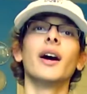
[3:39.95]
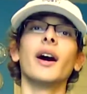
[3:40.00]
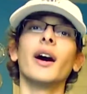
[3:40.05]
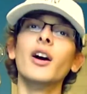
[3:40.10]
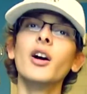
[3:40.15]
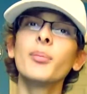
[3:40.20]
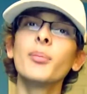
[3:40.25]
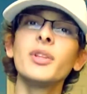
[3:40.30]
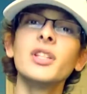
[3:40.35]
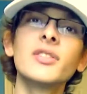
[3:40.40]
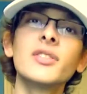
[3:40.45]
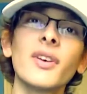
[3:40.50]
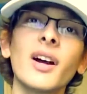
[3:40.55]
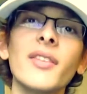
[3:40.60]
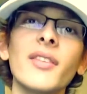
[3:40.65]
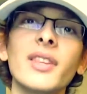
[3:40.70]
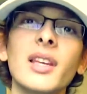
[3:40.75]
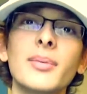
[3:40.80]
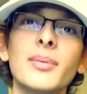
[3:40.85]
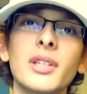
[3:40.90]
I hope these
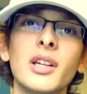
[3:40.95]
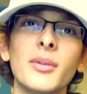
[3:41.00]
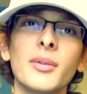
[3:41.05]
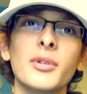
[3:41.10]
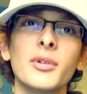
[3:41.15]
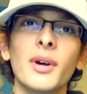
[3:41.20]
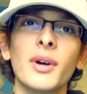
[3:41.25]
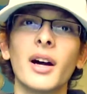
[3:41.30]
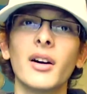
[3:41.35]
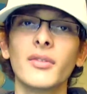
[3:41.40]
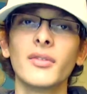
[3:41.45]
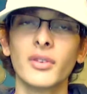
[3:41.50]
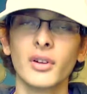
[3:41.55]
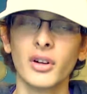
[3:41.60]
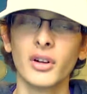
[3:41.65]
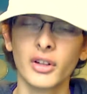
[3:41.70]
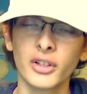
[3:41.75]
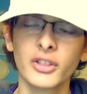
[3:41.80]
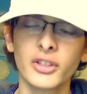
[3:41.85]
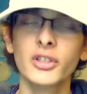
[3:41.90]
5 tips helped you out
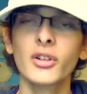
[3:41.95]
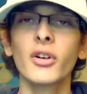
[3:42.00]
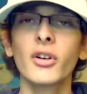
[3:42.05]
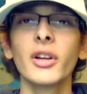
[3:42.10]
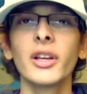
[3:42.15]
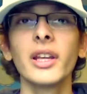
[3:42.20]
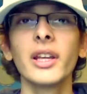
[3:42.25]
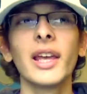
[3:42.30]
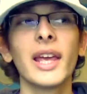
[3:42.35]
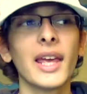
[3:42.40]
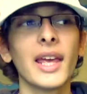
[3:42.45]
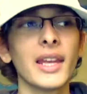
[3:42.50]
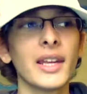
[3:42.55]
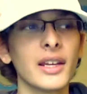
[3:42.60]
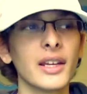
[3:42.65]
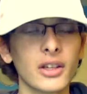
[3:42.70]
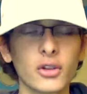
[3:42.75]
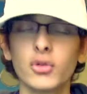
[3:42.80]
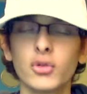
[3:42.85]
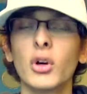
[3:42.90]
for starting
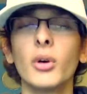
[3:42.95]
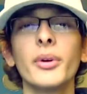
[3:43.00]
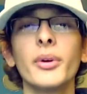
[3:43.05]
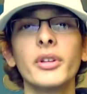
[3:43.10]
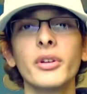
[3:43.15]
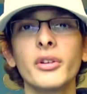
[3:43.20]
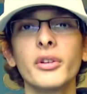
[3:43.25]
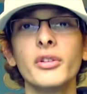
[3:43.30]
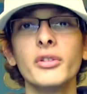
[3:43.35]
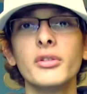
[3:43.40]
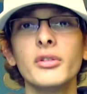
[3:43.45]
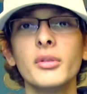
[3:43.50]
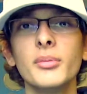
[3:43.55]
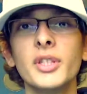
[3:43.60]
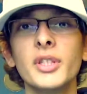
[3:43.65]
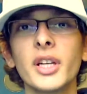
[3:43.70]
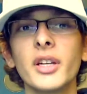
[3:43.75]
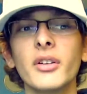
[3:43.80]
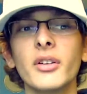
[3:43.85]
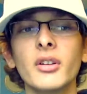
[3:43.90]
and growing your YouTube
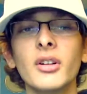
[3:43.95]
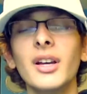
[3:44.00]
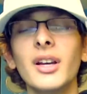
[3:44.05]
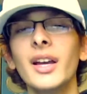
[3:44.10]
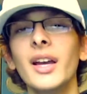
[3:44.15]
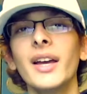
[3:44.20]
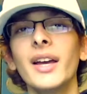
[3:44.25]
channel.